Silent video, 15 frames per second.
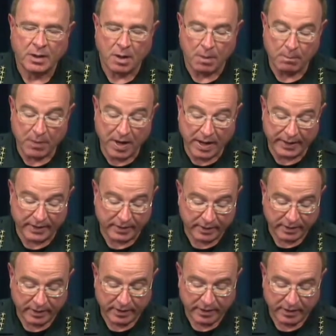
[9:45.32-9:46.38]
But
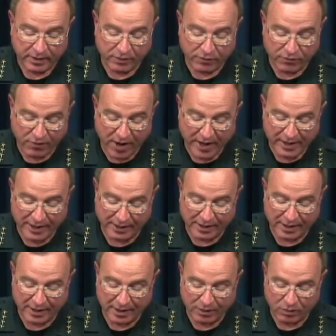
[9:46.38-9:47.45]
the frightening
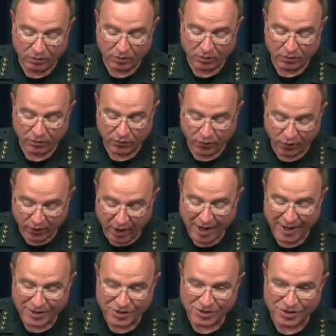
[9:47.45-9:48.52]
thing for
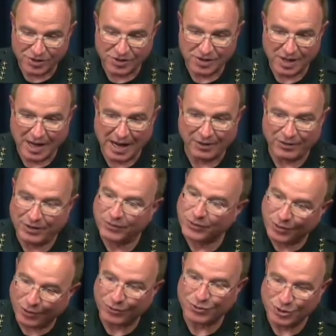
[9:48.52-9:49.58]
us is how
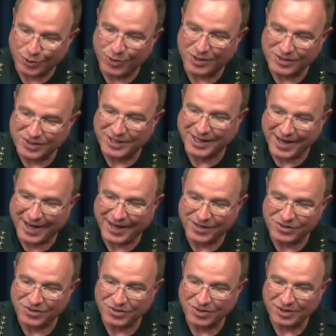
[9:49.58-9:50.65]
difficult she was to
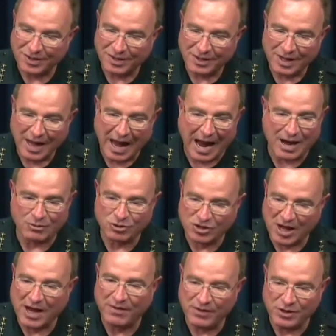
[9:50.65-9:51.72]
catch, how
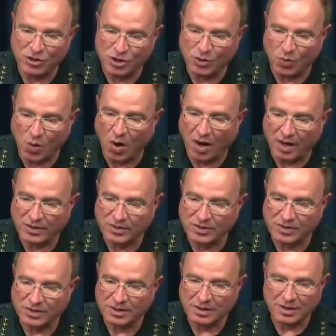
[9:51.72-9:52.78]
savvy she was,
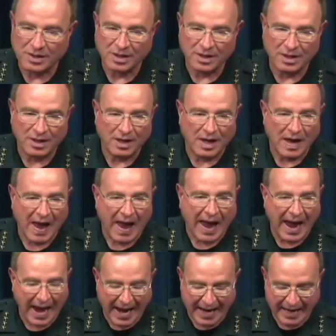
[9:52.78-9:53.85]

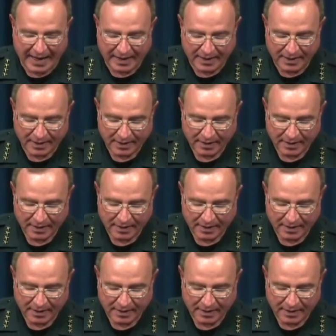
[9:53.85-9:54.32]
and